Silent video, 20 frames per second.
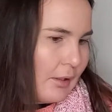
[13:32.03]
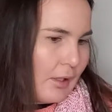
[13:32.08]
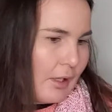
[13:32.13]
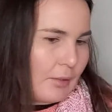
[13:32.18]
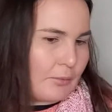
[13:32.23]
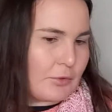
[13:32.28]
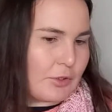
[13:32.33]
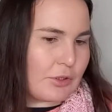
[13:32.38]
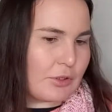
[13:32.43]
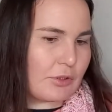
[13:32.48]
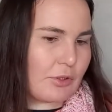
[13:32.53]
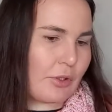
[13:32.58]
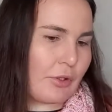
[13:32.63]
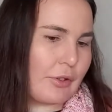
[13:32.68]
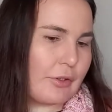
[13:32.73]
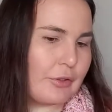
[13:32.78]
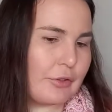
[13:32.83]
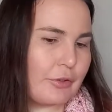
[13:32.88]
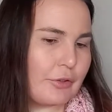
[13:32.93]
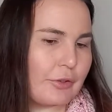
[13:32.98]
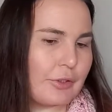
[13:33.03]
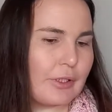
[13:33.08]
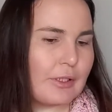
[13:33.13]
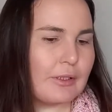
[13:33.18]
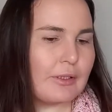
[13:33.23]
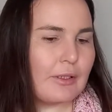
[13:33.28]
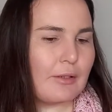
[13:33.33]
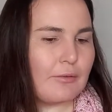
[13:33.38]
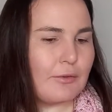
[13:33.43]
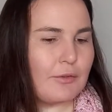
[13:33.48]
I'm just trying to get
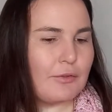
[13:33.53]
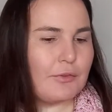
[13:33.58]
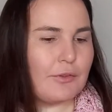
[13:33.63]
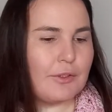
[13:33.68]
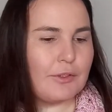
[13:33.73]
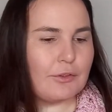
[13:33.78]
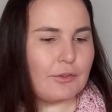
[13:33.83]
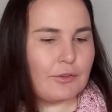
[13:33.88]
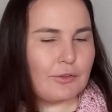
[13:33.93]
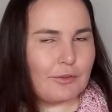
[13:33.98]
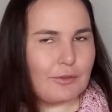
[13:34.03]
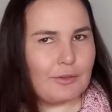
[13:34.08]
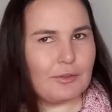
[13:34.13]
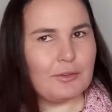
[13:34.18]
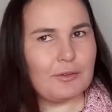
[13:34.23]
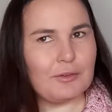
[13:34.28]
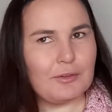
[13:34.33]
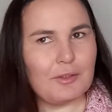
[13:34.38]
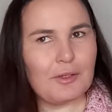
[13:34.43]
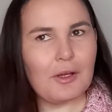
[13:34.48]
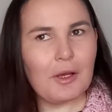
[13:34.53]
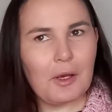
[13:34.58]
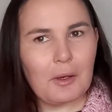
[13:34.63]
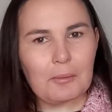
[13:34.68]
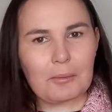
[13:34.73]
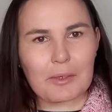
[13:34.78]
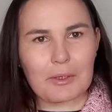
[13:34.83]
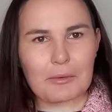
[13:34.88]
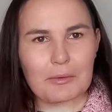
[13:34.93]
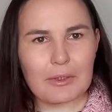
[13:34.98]
everything to
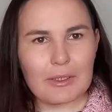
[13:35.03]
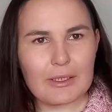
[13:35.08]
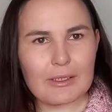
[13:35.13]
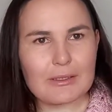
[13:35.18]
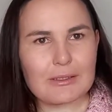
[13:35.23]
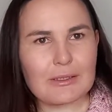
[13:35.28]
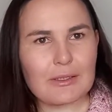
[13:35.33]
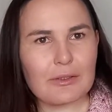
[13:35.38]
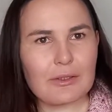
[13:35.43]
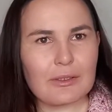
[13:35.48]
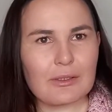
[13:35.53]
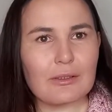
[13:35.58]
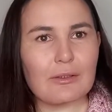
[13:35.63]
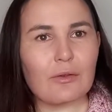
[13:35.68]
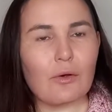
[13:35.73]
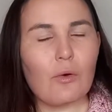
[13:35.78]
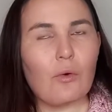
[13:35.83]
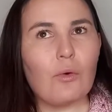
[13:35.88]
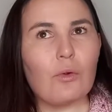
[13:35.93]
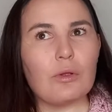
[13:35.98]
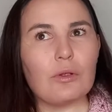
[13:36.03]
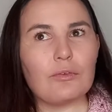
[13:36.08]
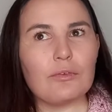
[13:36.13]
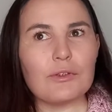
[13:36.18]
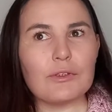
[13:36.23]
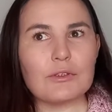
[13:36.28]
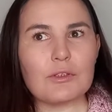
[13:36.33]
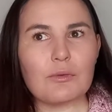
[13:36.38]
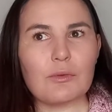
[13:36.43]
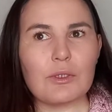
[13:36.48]
progress so that all the
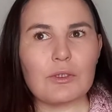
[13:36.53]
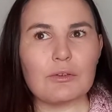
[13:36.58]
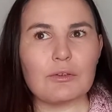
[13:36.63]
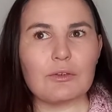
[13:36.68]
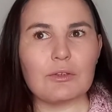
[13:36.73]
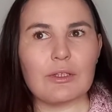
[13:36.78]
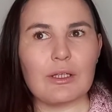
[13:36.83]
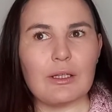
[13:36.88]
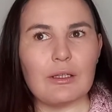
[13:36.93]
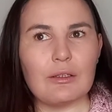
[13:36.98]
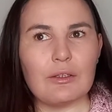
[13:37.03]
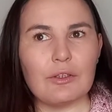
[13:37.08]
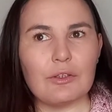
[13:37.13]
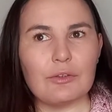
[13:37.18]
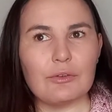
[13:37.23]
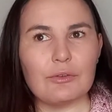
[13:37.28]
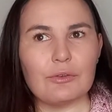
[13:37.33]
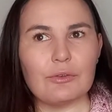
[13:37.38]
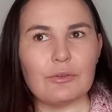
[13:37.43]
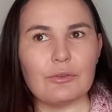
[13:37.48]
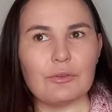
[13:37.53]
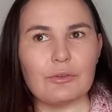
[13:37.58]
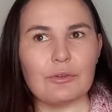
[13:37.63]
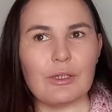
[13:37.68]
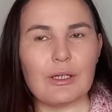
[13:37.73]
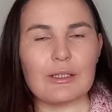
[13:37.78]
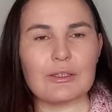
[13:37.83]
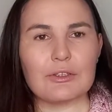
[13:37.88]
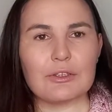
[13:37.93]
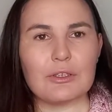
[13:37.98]
things I want to tell you
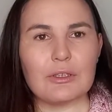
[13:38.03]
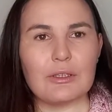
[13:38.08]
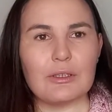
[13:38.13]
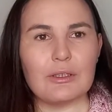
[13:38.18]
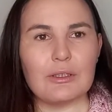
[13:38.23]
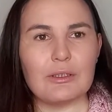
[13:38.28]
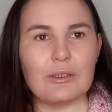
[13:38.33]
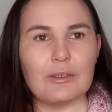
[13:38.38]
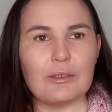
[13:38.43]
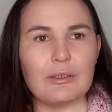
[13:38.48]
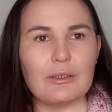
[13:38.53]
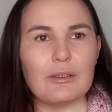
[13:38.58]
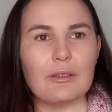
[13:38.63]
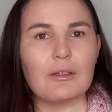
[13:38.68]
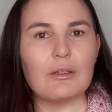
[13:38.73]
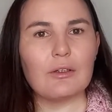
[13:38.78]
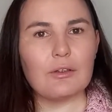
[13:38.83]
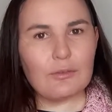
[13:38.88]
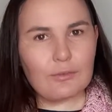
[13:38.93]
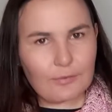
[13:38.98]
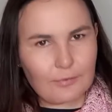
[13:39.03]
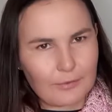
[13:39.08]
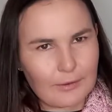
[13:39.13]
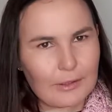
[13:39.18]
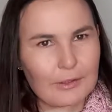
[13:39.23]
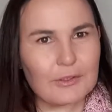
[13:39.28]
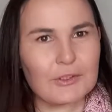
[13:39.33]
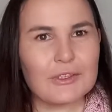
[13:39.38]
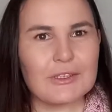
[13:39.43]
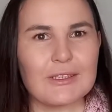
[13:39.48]
actually
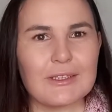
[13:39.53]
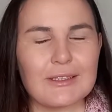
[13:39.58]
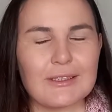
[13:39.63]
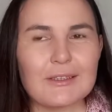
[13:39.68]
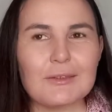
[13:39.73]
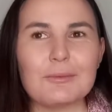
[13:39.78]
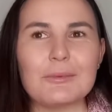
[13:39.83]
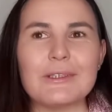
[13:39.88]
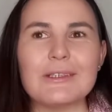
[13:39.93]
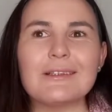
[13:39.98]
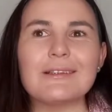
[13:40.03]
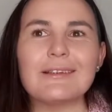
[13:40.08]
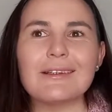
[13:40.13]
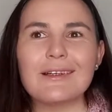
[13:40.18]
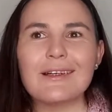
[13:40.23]
flows a little bit.